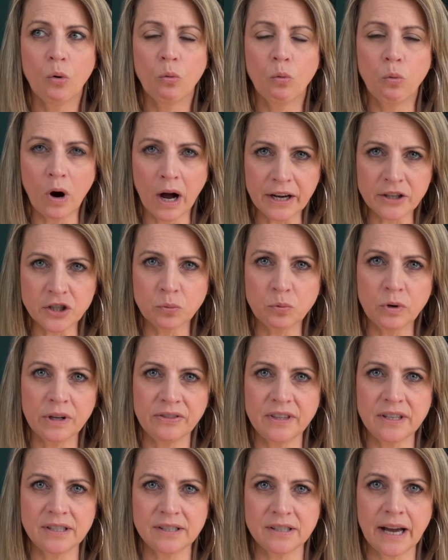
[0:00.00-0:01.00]
Watch
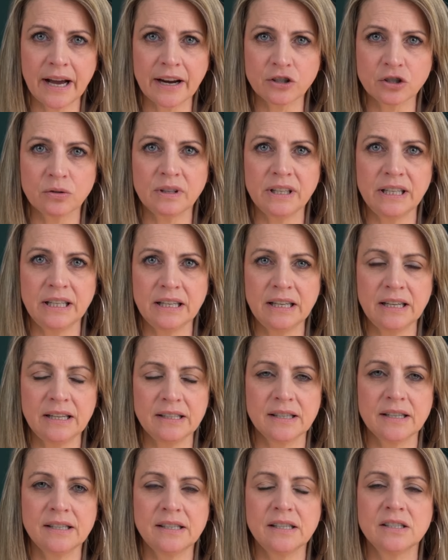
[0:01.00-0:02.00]
what this actually
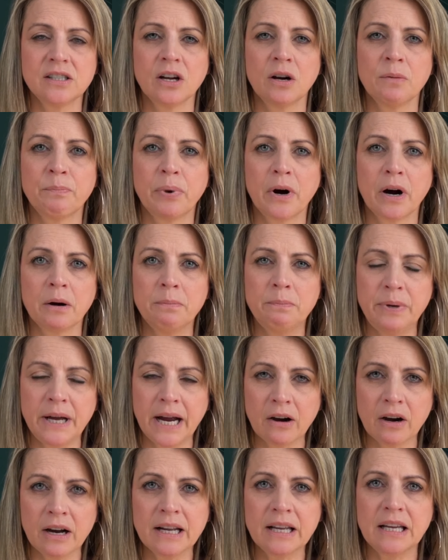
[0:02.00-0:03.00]
is. This is a
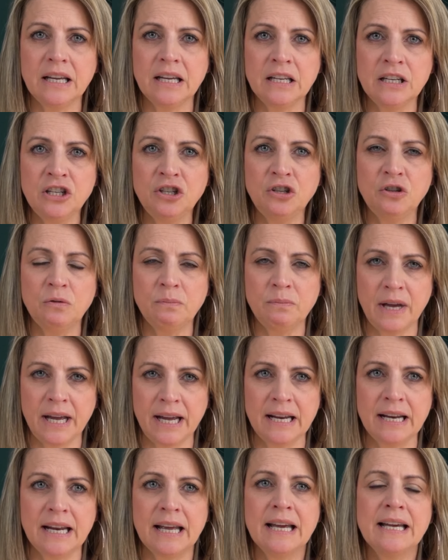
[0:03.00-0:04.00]
barbaric,
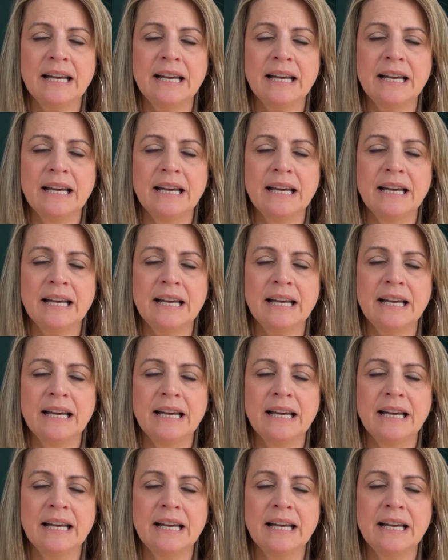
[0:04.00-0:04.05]
inhumane,